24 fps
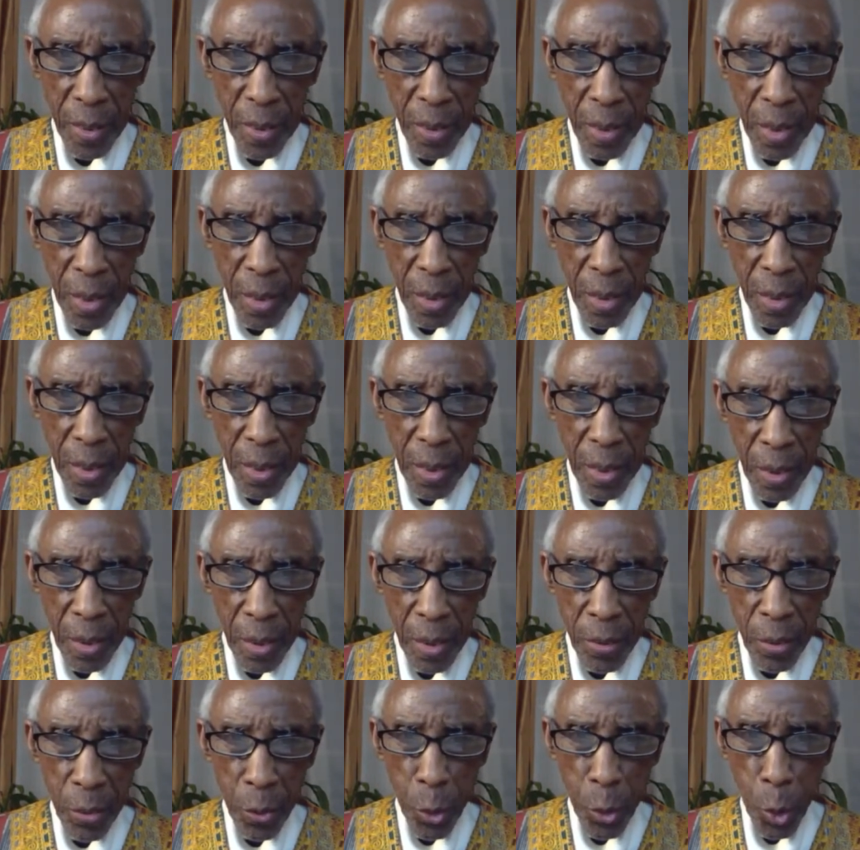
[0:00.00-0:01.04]
You, you got to
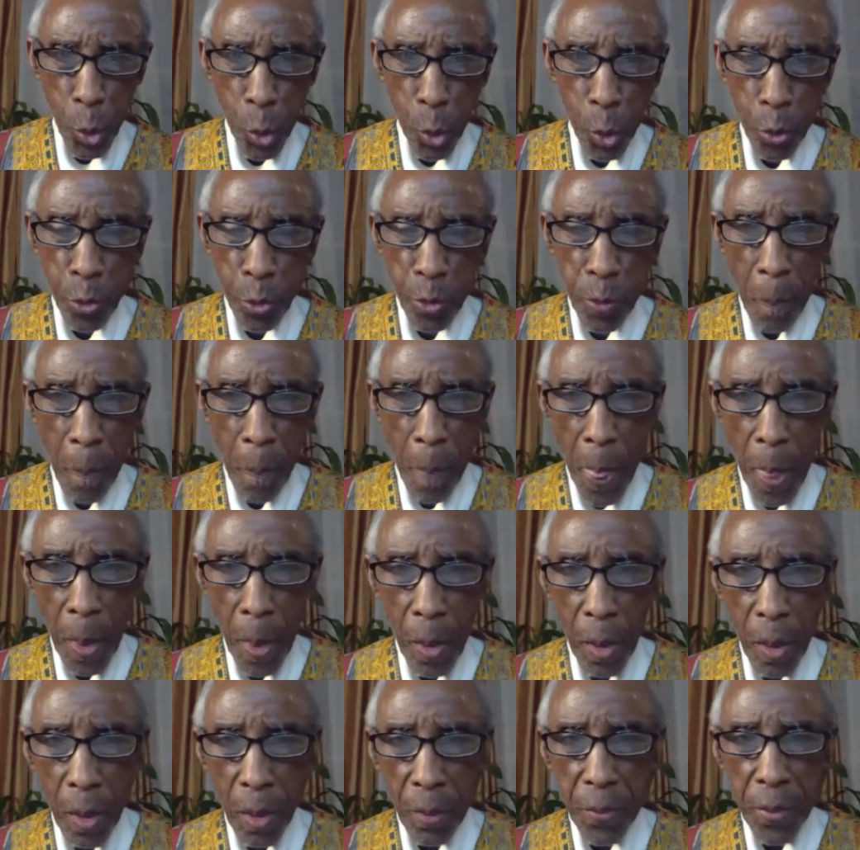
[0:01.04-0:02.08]
learn the rules
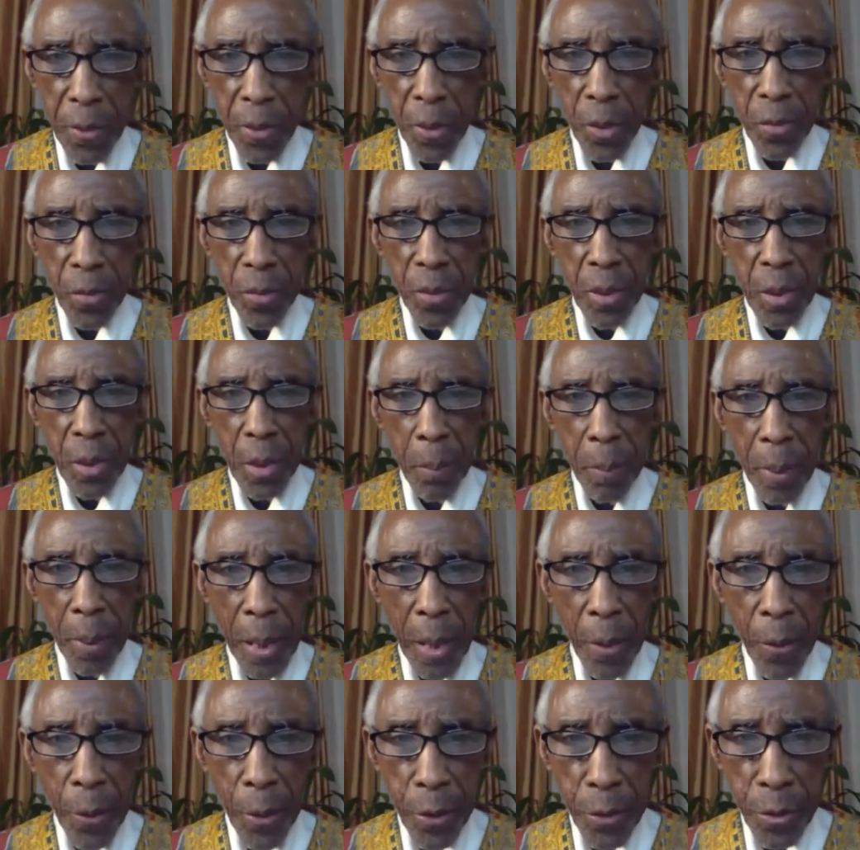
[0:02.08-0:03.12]
of using the
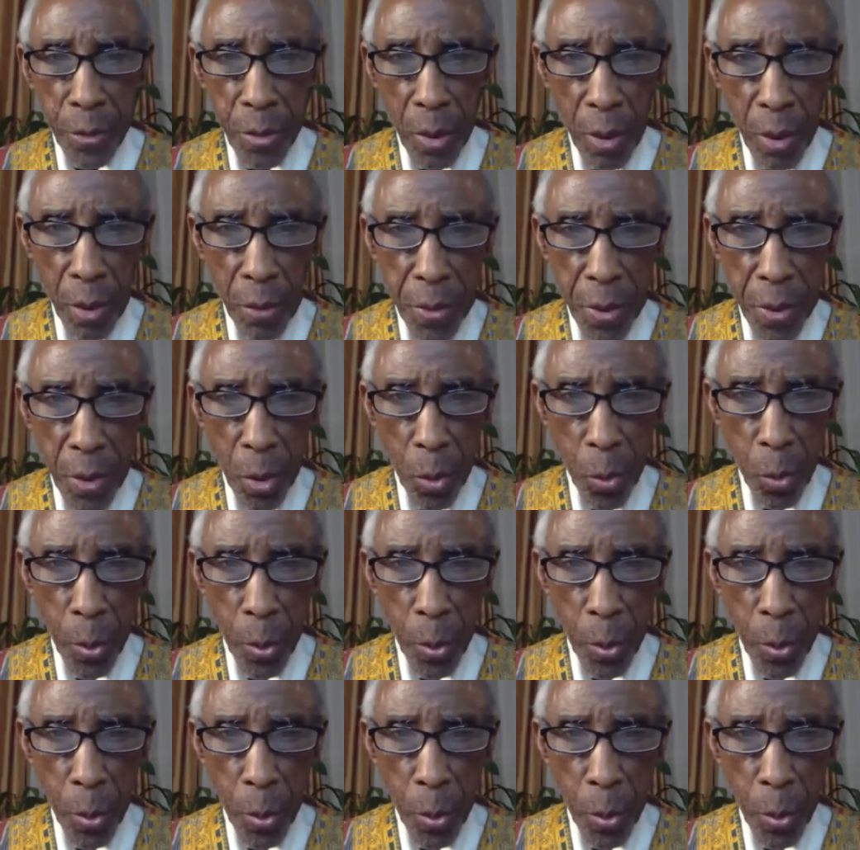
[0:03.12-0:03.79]
powers of your